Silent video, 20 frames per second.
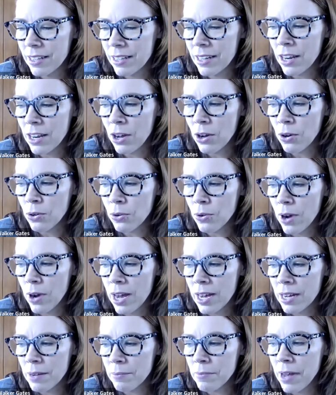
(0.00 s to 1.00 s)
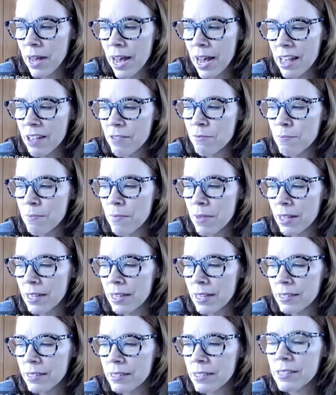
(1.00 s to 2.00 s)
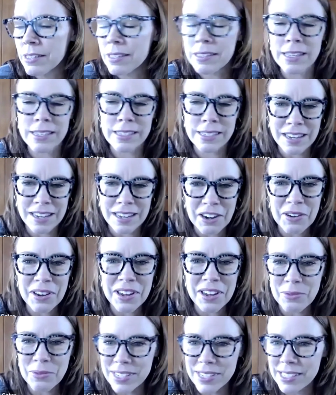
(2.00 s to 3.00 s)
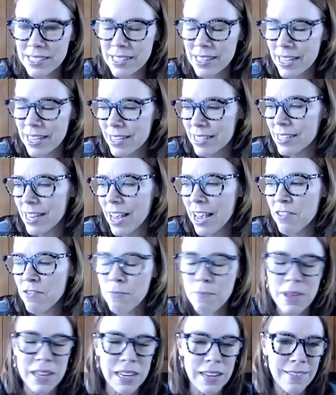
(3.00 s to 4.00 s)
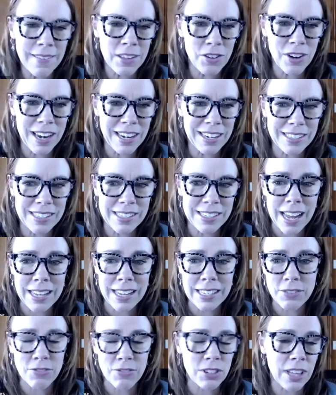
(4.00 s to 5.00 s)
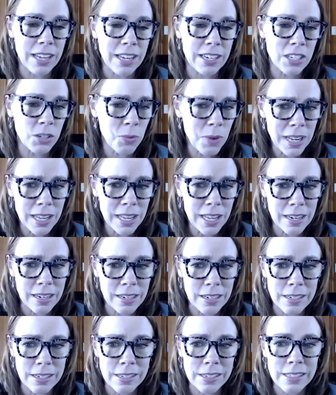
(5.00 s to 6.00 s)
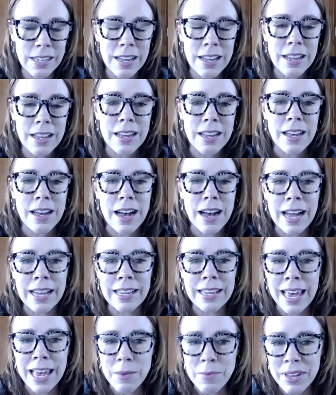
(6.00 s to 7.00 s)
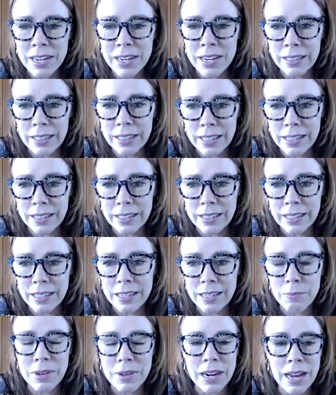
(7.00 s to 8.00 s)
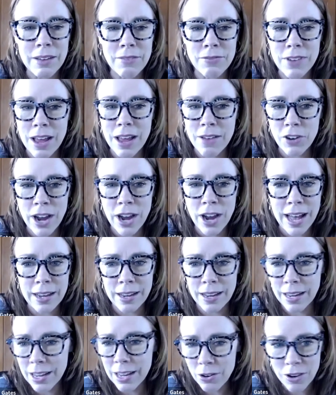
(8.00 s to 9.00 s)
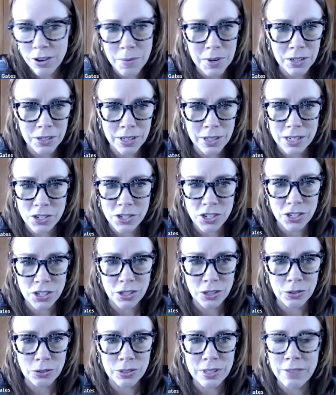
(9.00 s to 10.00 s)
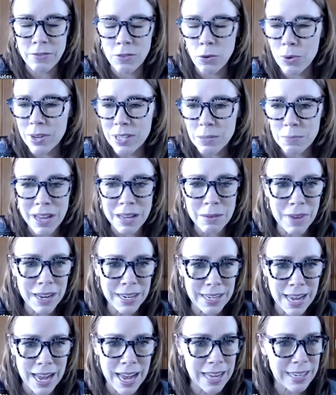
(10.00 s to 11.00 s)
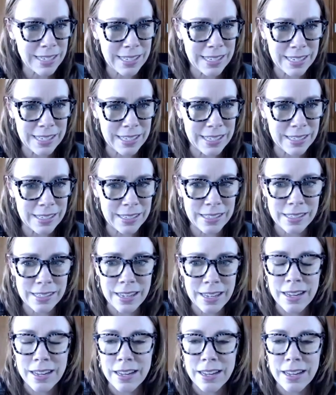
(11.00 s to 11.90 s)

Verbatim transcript: you know, um, I've, it's, the scenario is this: I've been in the United States for like twenty years. I came in illegally, but I've never had any criminal issues. I've always paid my taxes.